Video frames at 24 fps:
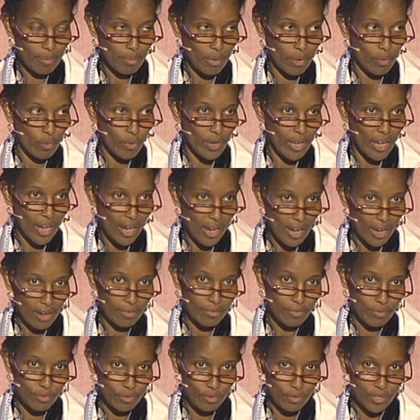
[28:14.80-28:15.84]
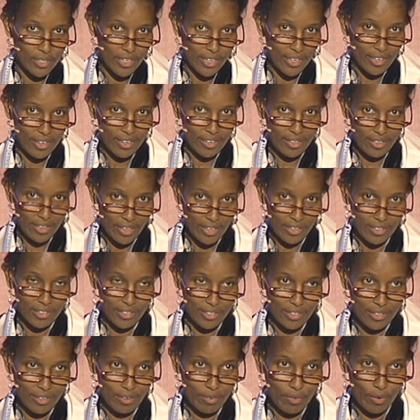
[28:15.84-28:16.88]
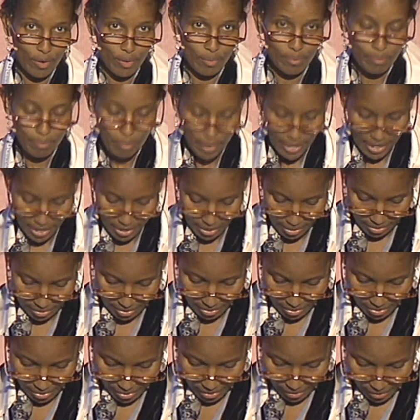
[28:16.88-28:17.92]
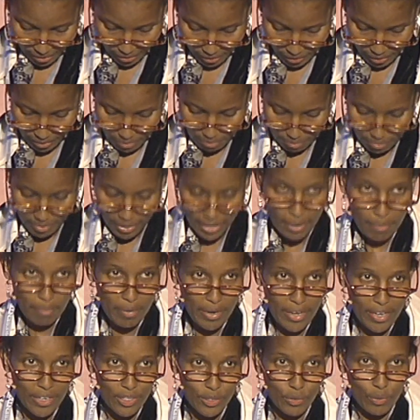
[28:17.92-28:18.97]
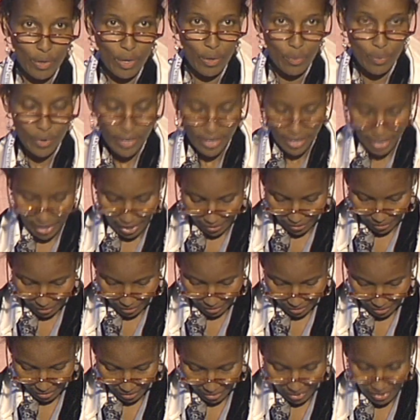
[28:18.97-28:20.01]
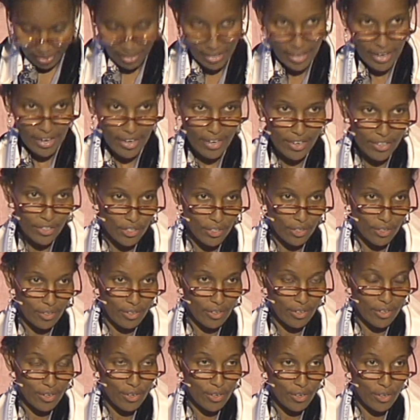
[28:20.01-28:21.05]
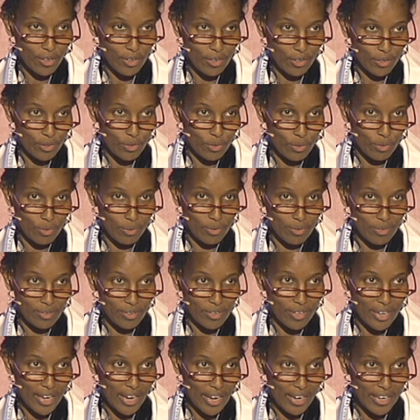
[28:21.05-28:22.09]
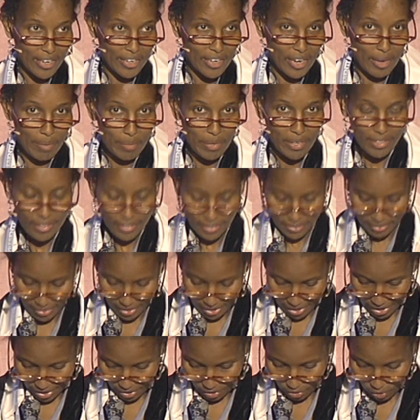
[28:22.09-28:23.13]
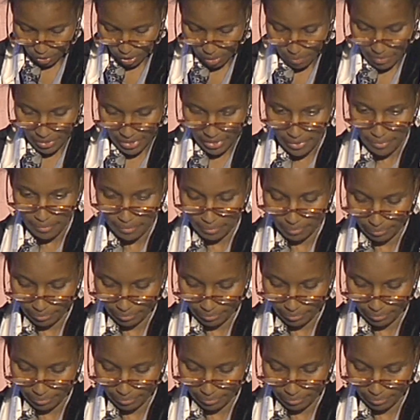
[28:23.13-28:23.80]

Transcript: But we have to take this from being simply a place where we gather and listen to academics and comedy.